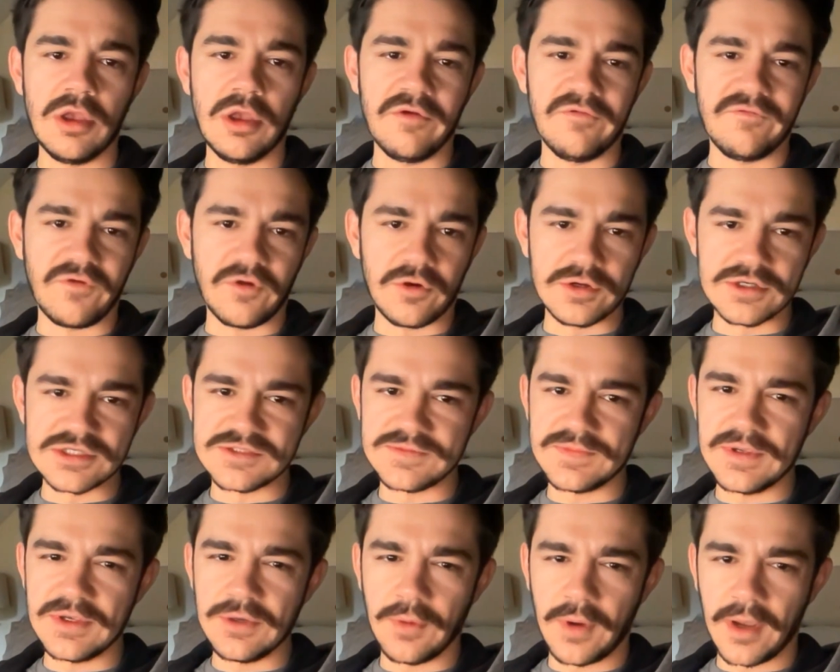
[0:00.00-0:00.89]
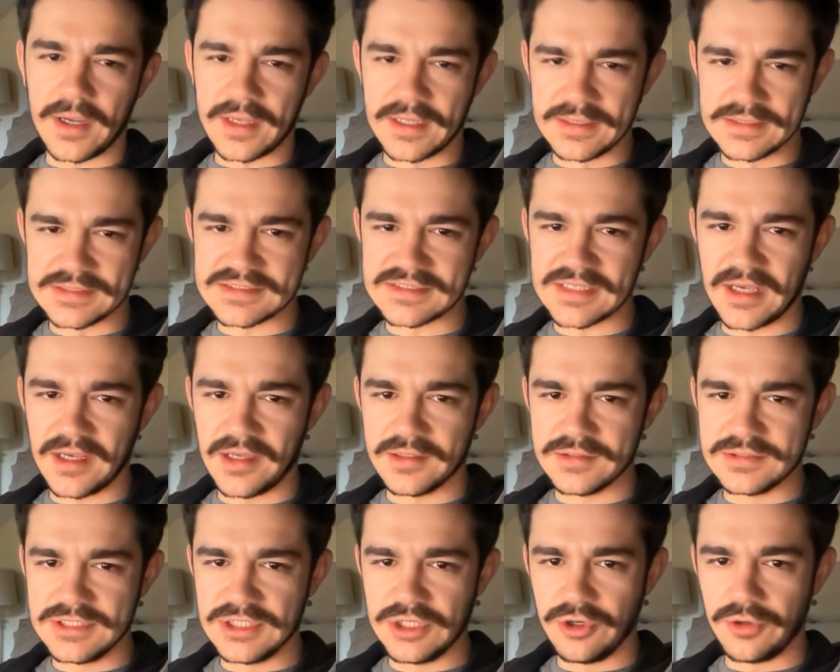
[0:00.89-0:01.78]
First be
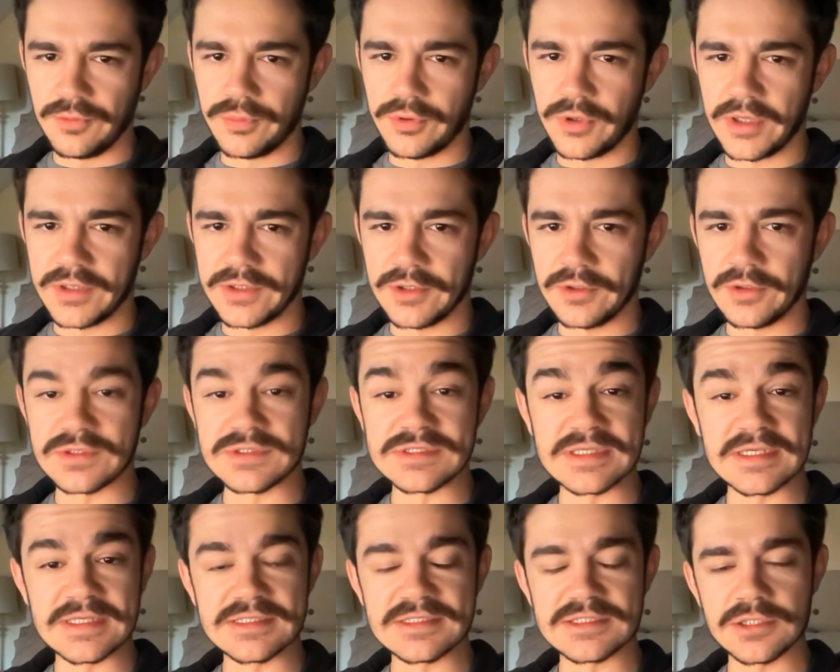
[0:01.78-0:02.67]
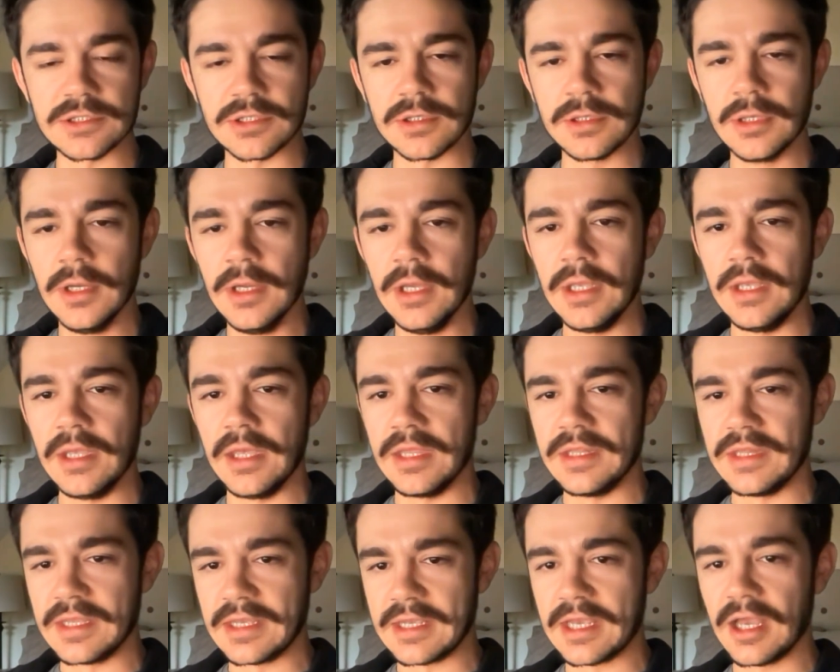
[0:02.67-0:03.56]
reconciled to your brother or sister,
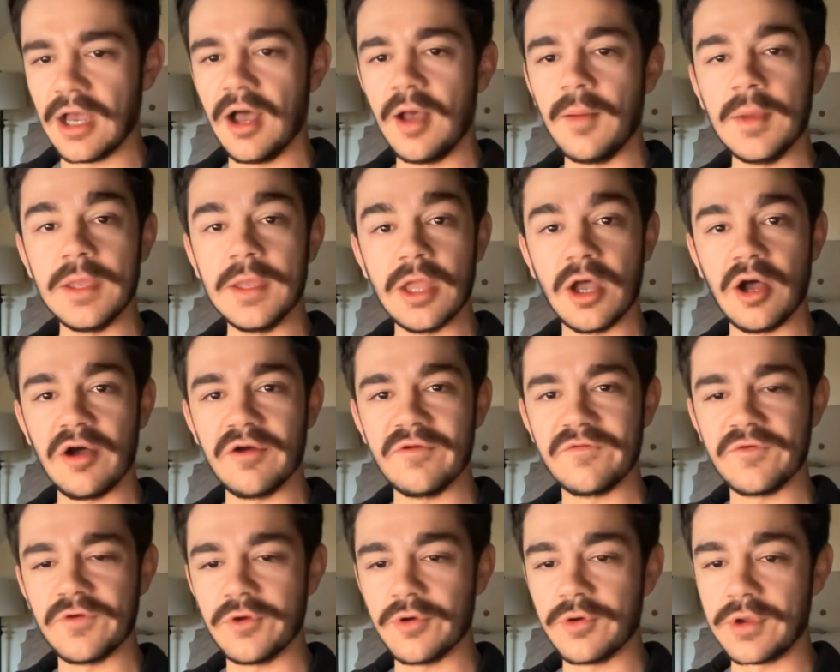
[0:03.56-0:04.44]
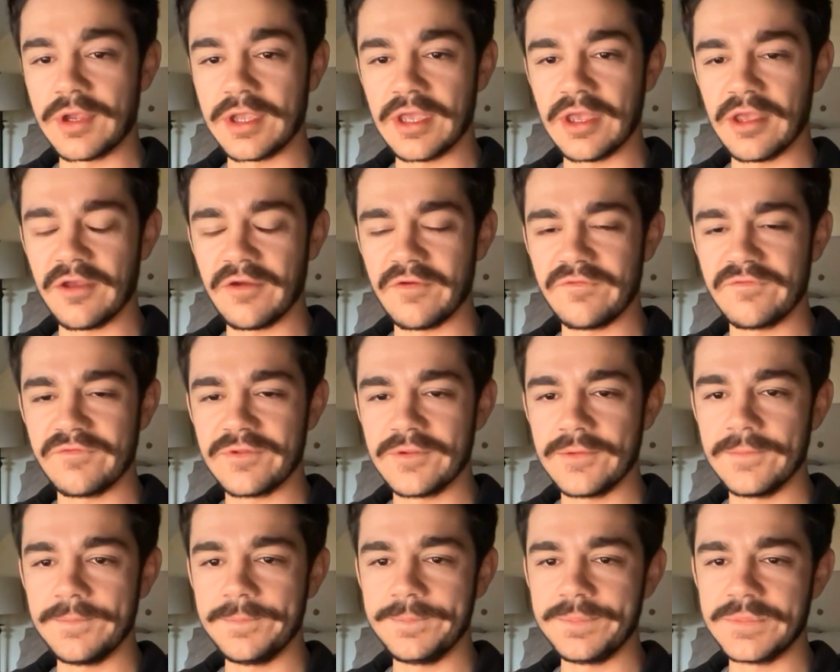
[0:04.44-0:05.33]
and then come and offer your
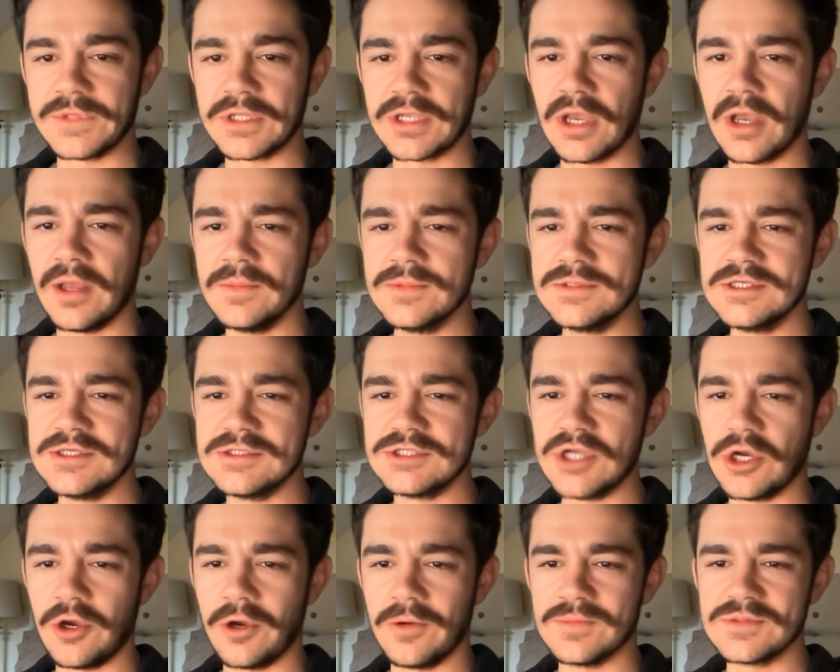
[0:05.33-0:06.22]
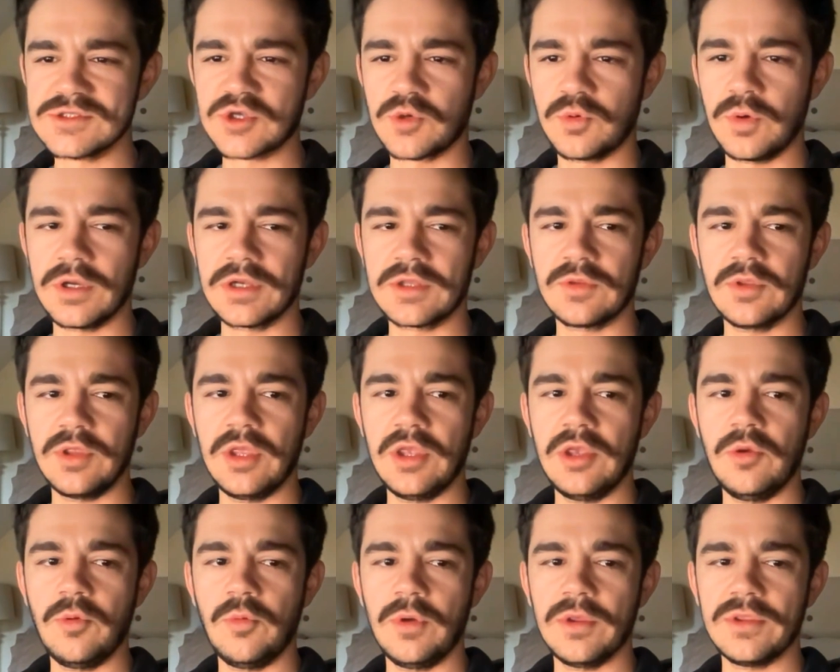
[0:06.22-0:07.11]
gift. Come to terms
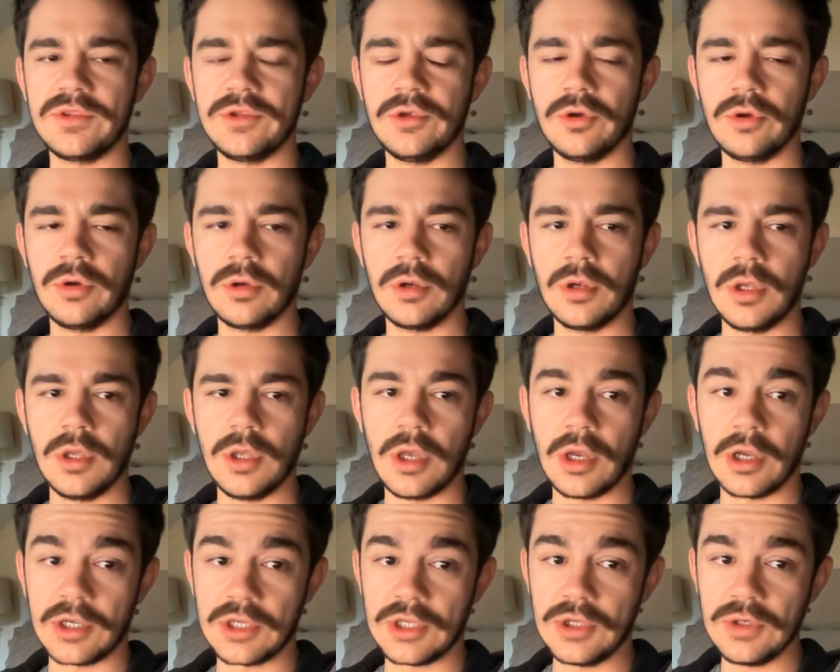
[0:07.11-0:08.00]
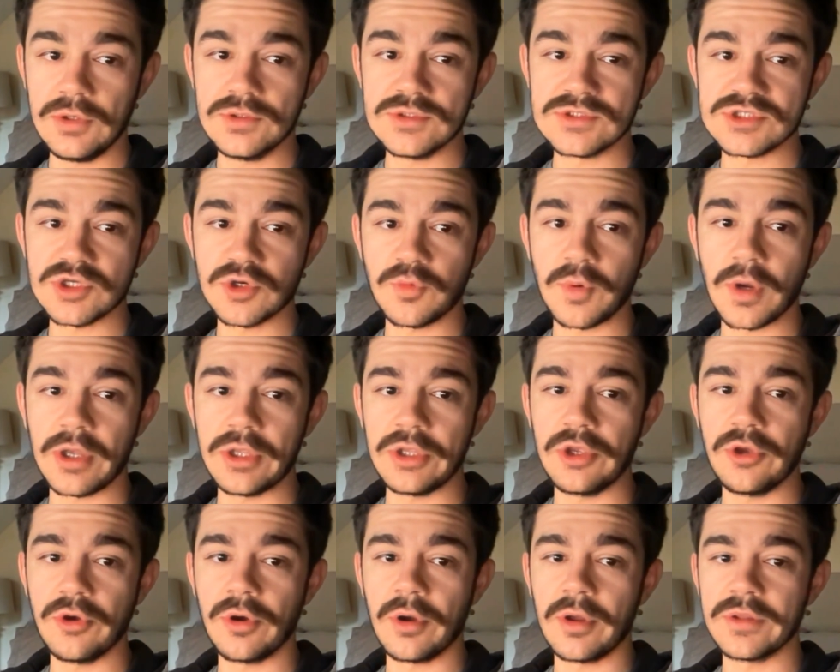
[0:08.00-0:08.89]
quickly with your accuser while
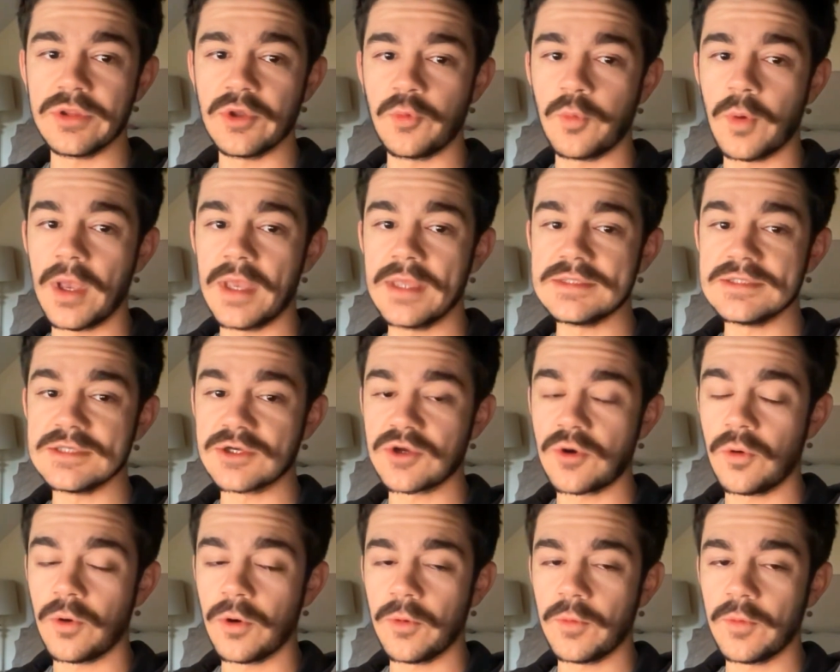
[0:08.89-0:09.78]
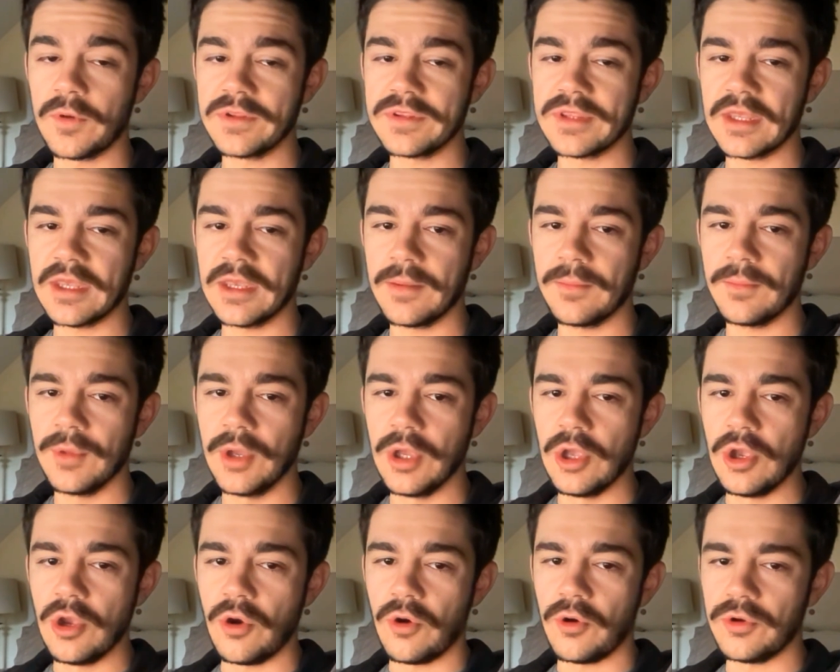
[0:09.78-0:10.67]
you are on the way to court with him,
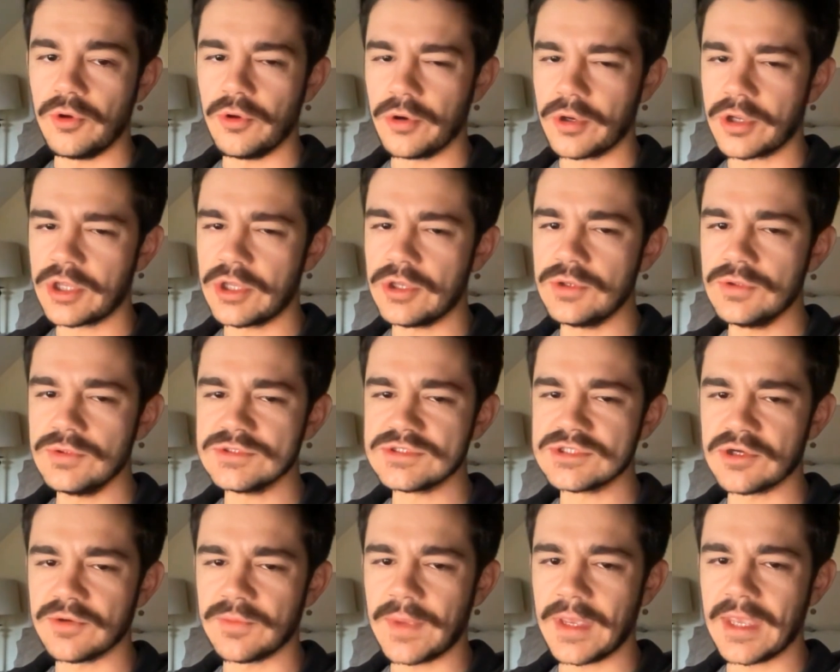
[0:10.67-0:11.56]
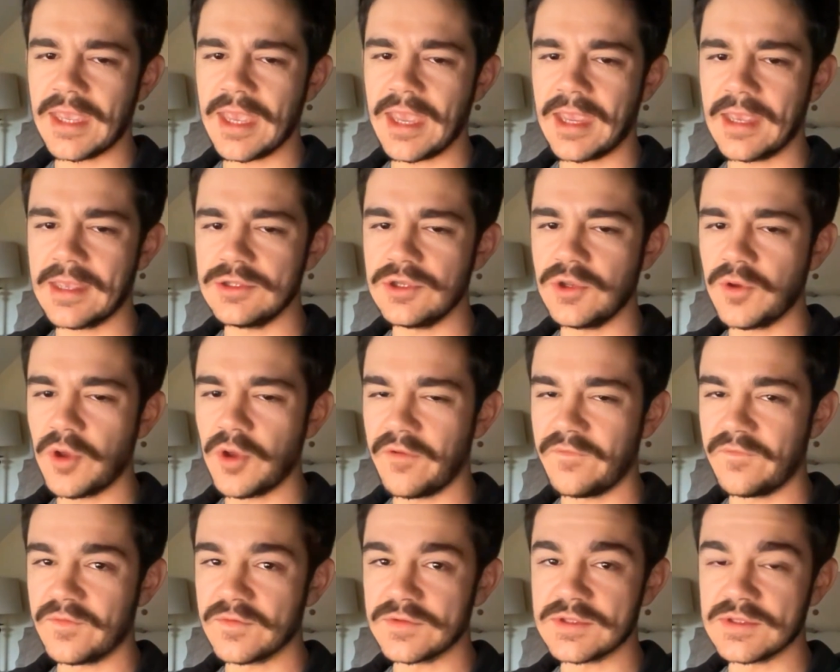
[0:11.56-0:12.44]
or your accuser may hand you
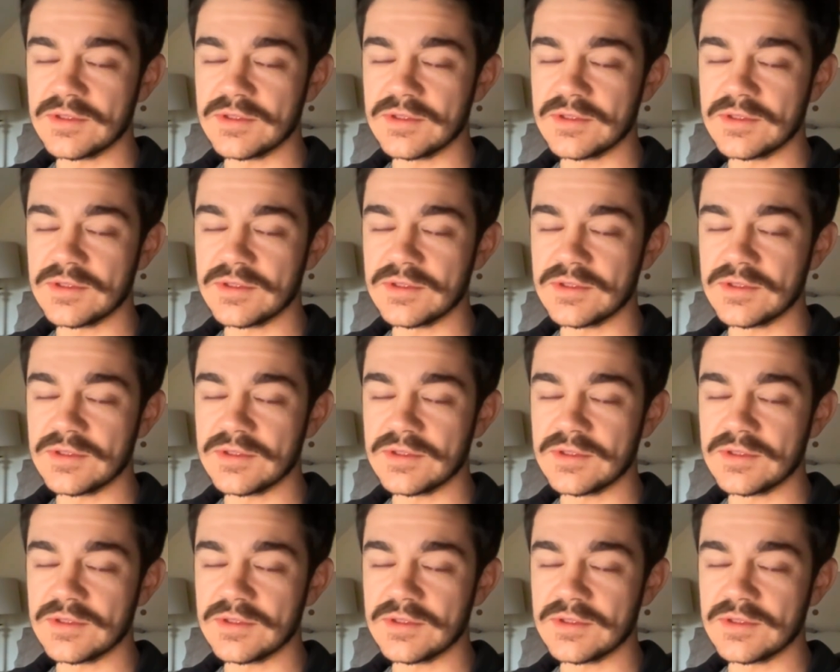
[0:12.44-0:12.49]
over